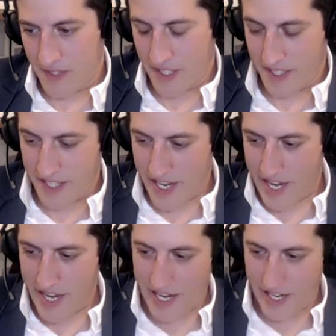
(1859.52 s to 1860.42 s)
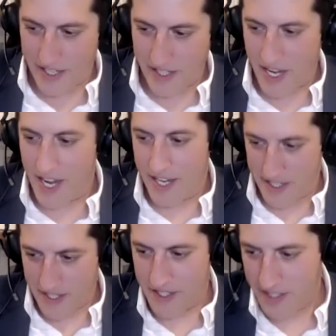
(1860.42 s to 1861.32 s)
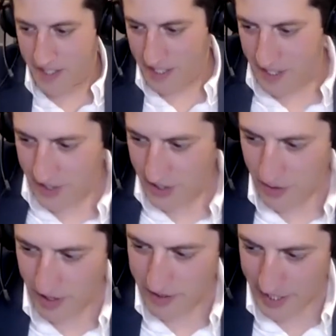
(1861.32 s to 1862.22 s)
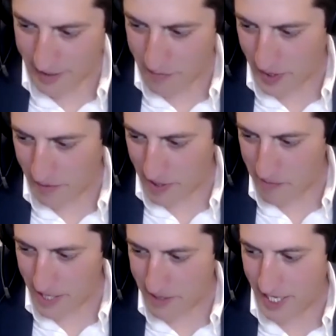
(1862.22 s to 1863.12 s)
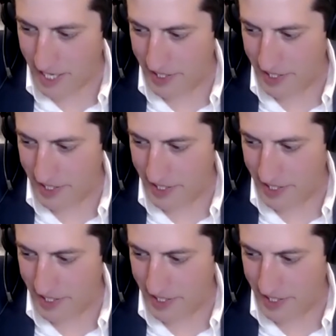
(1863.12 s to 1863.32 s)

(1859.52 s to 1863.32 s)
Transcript: Yeah, that's a good one. I can bring my mouse out